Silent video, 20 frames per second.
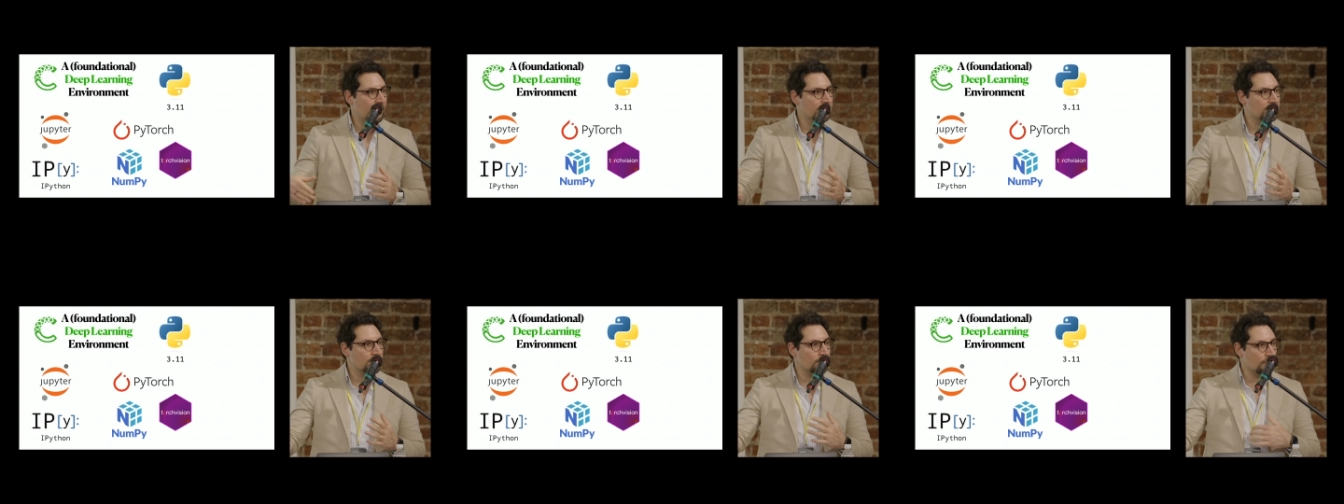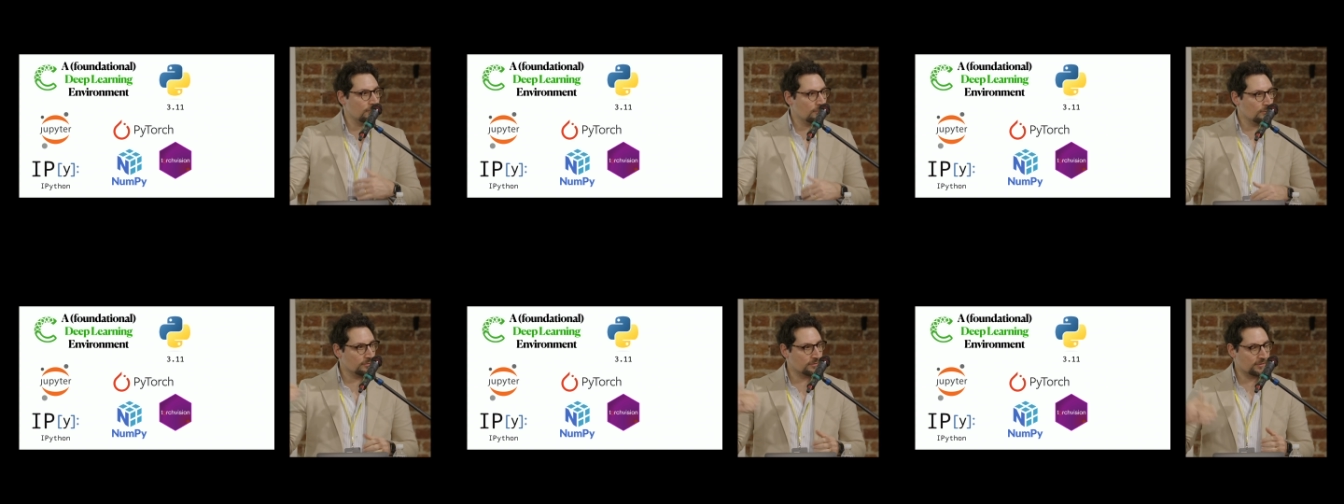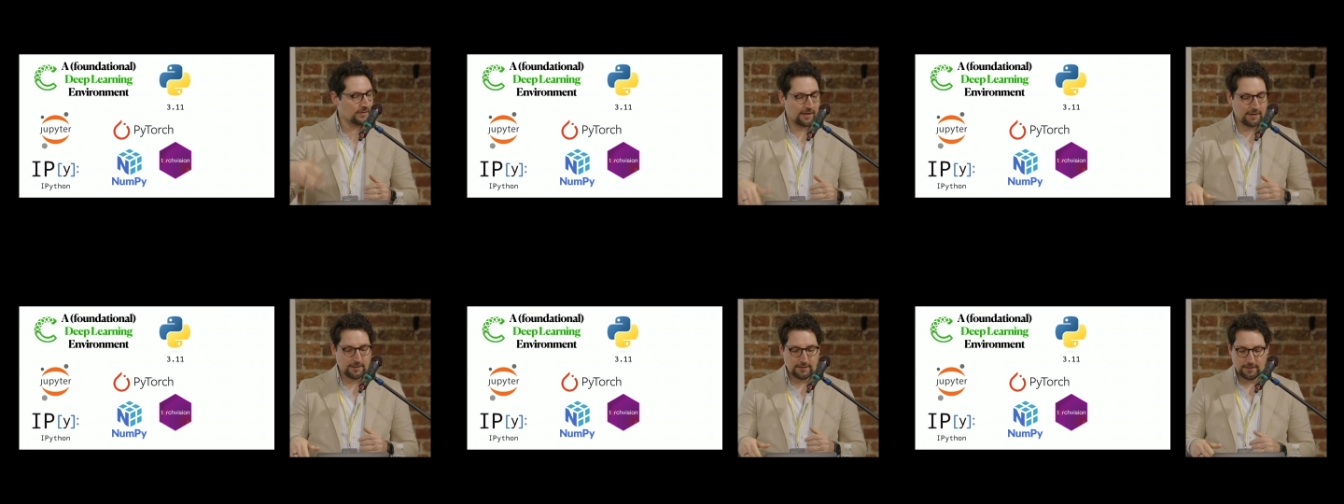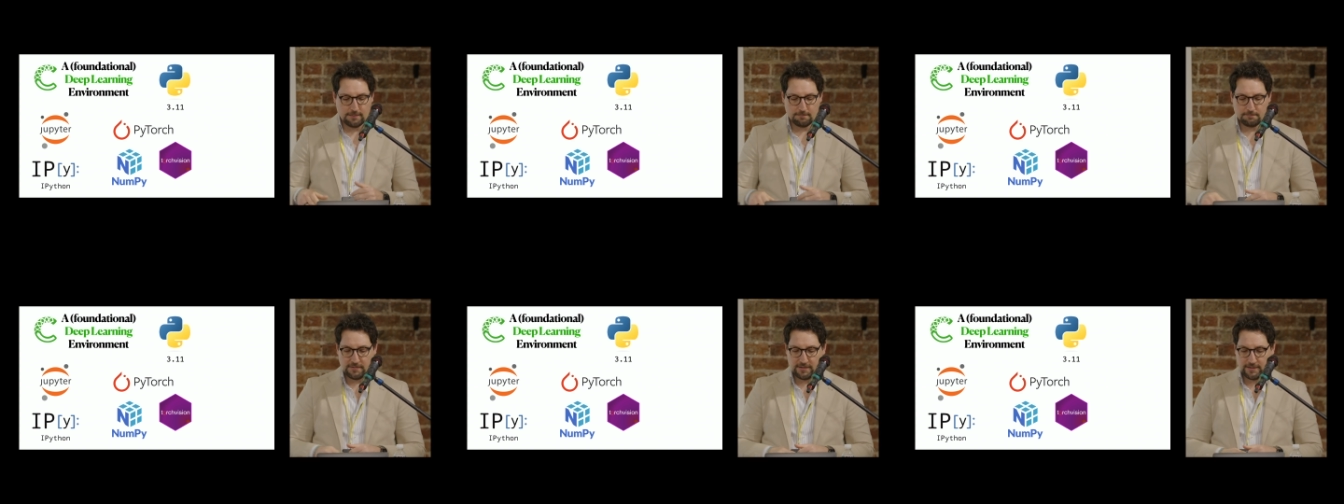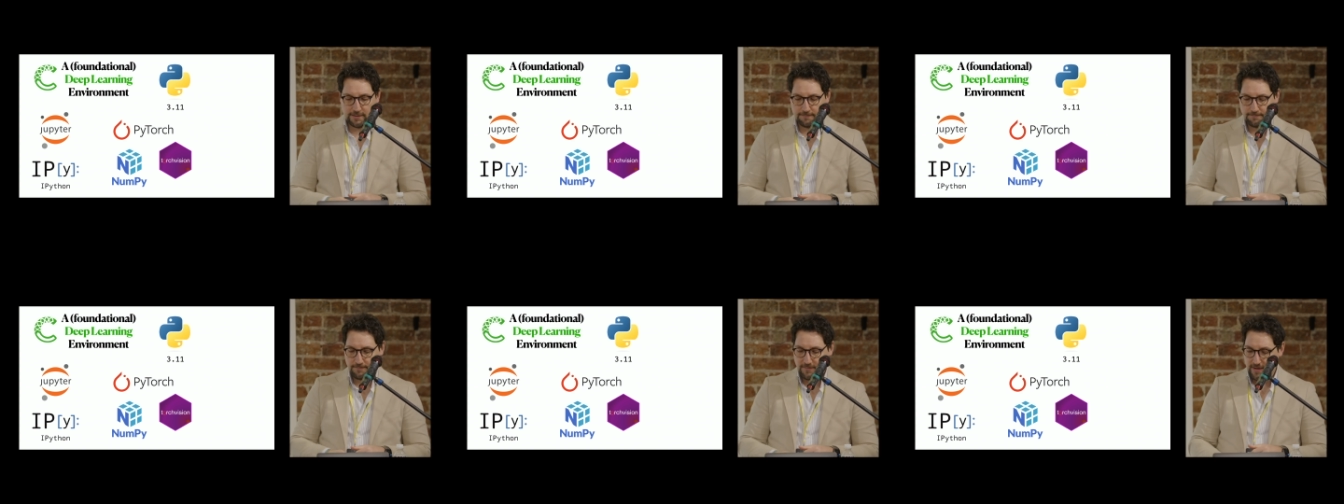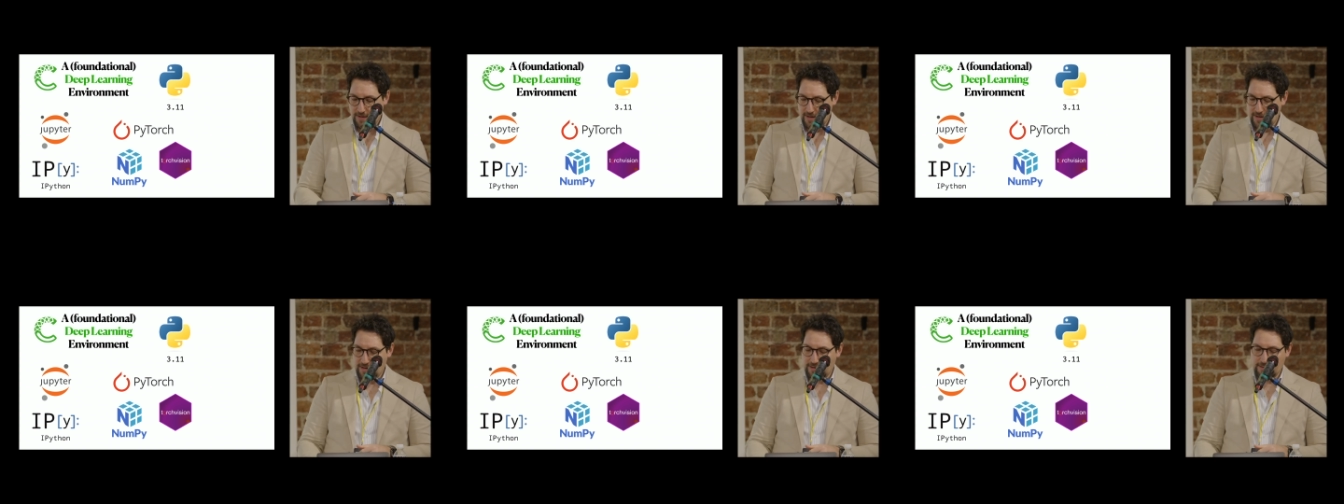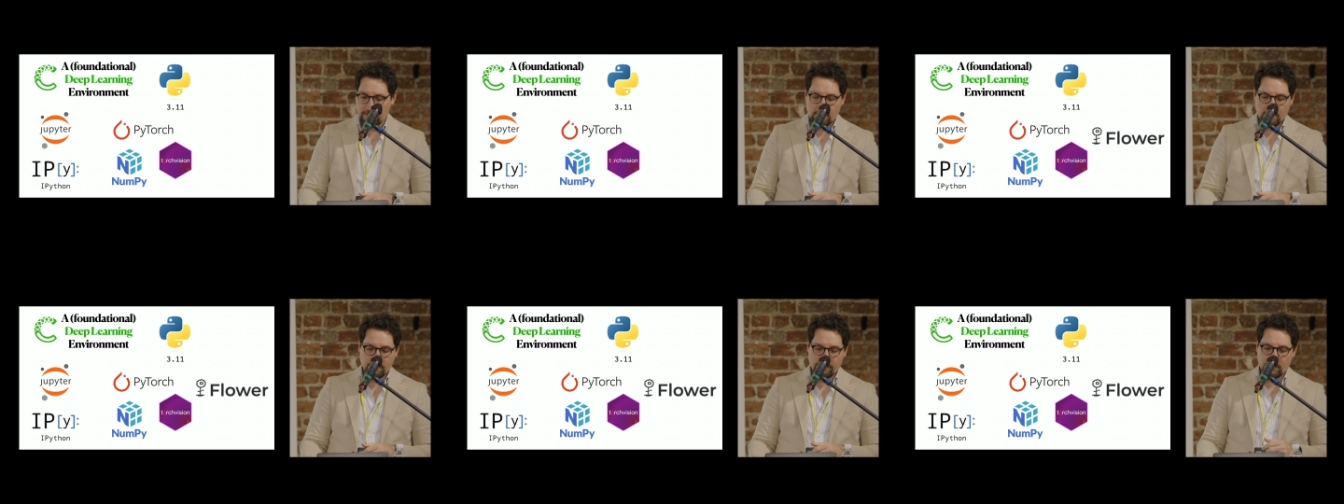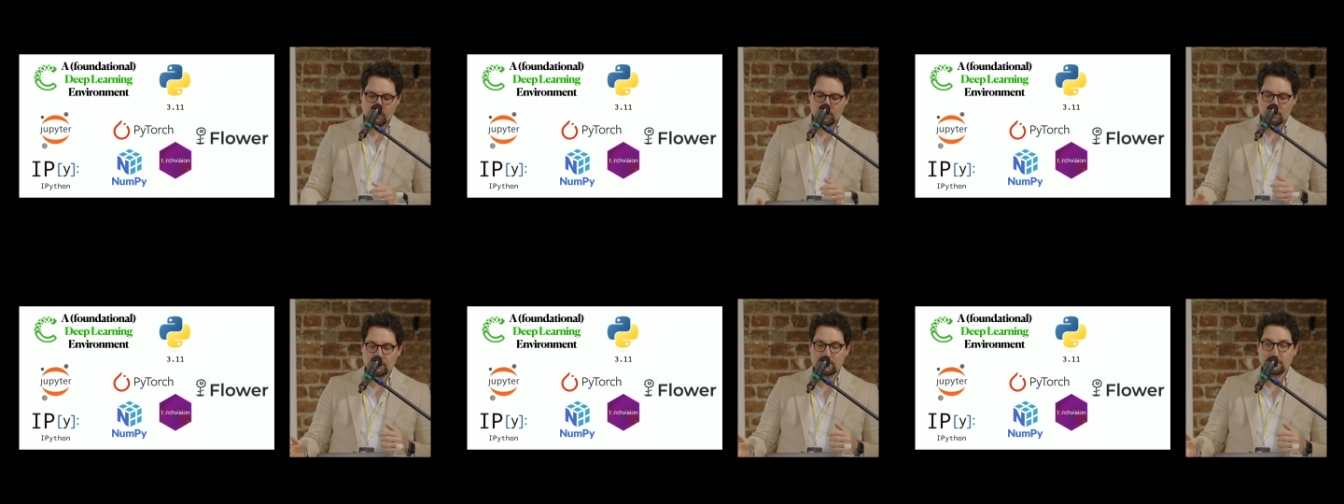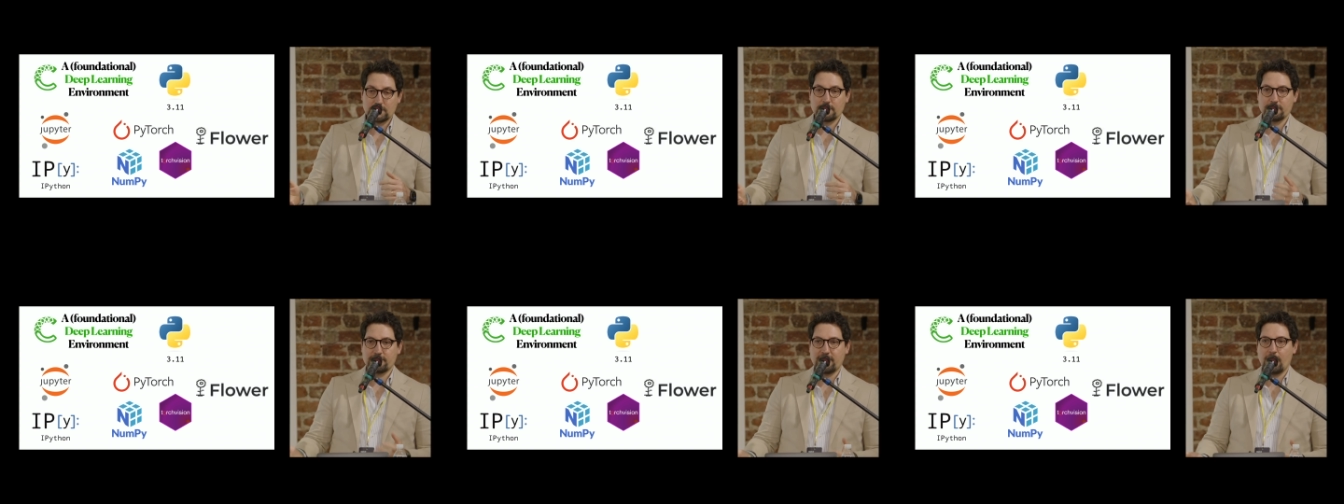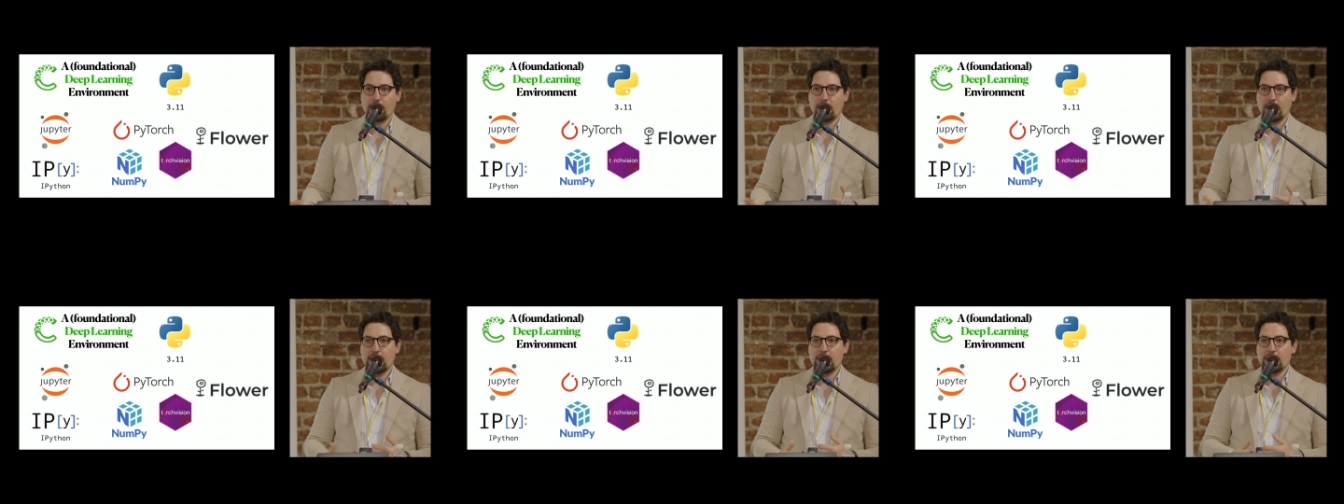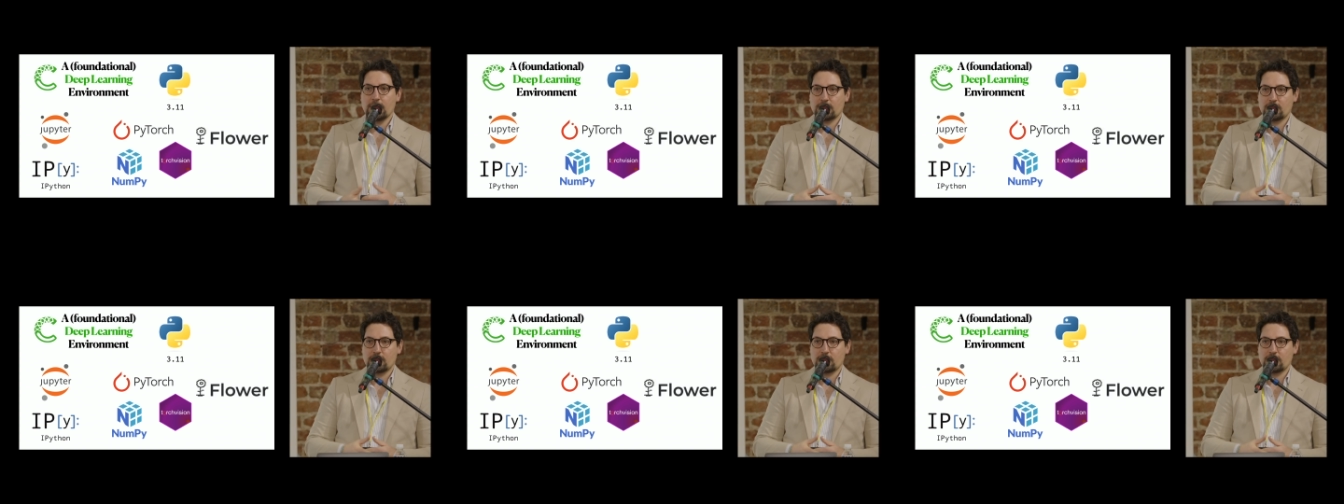so you also get NumPy. And, of course, Flower.